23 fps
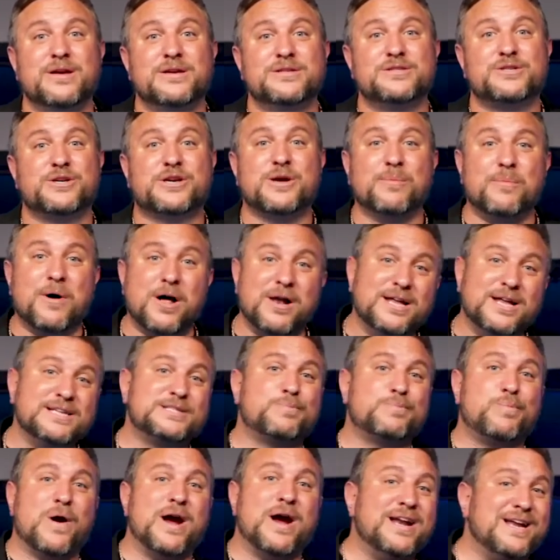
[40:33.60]
So come on, let's
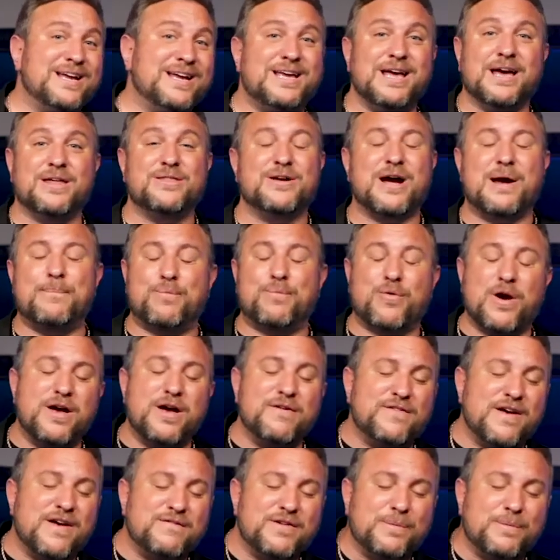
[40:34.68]
pray together. I pray
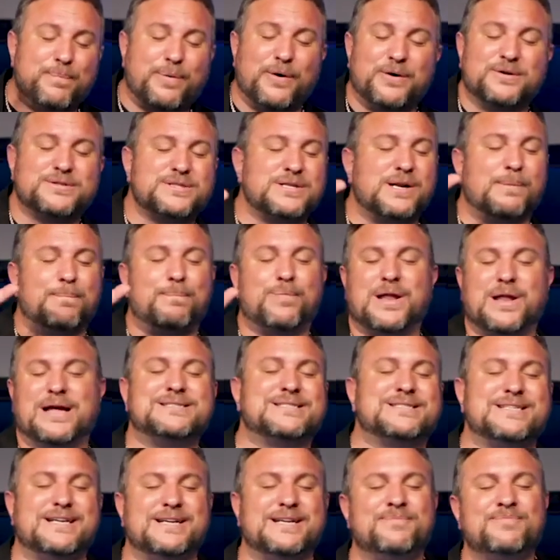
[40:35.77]
of every person a
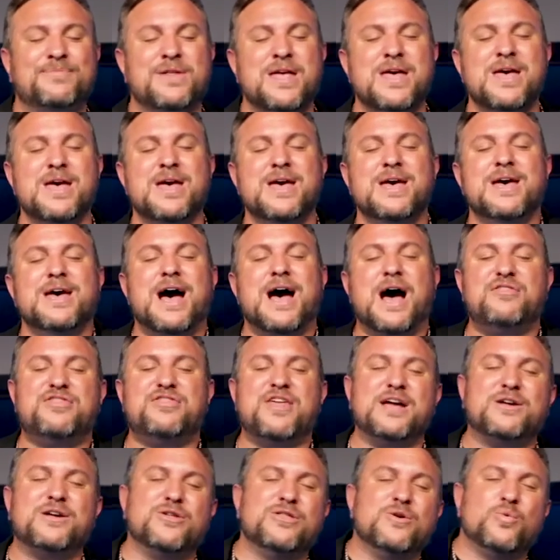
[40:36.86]
blessing. I
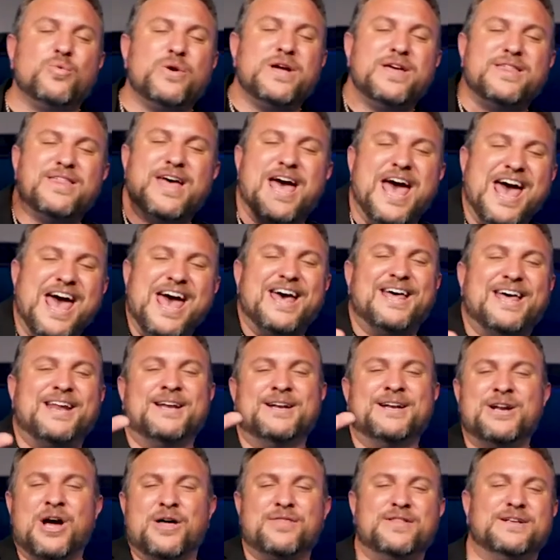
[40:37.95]
thank you that we are the head
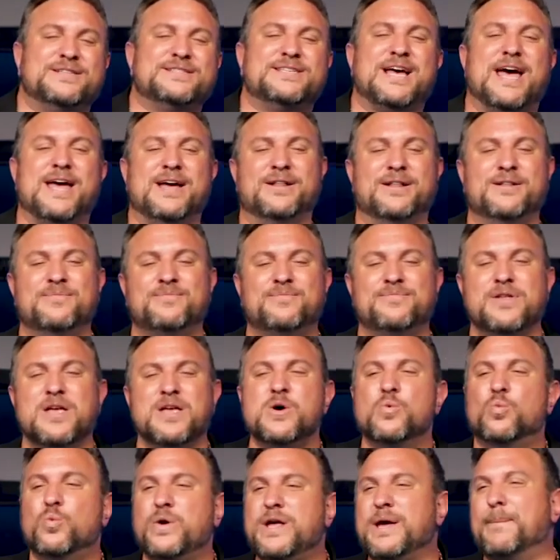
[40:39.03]
and not the tail.
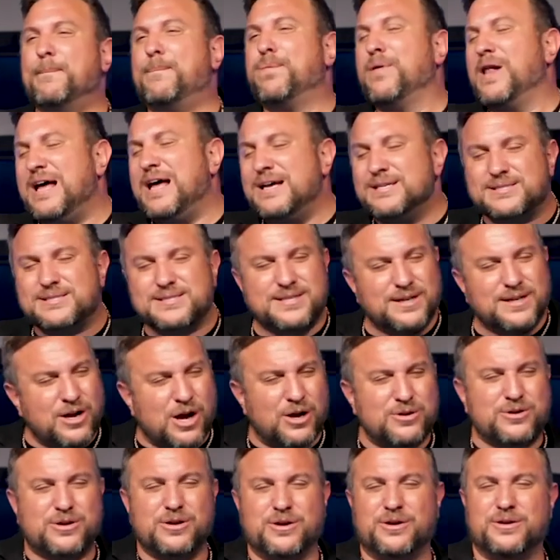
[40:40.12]
We are blessed and
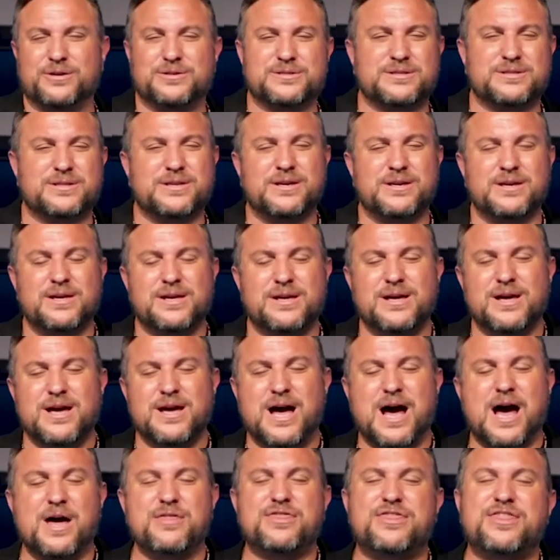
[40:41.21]
not cursed.
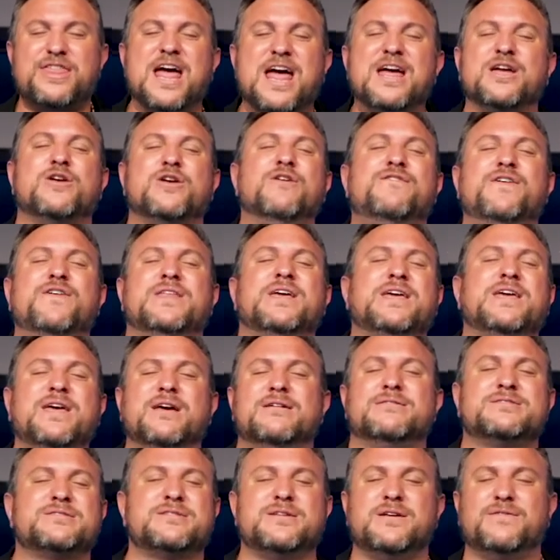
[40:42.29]
I thank you for the
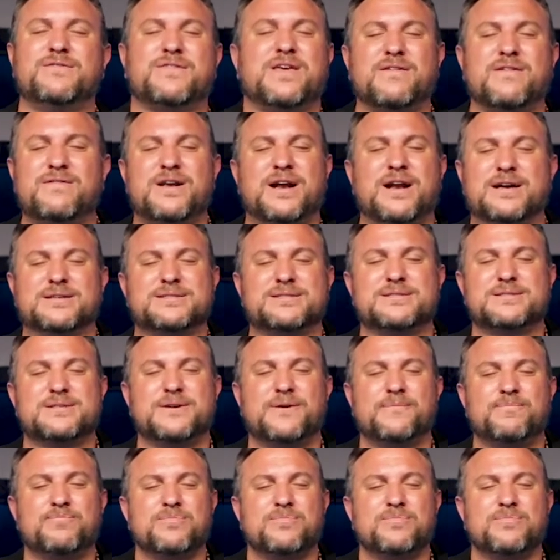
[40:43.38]
gifts you've given us.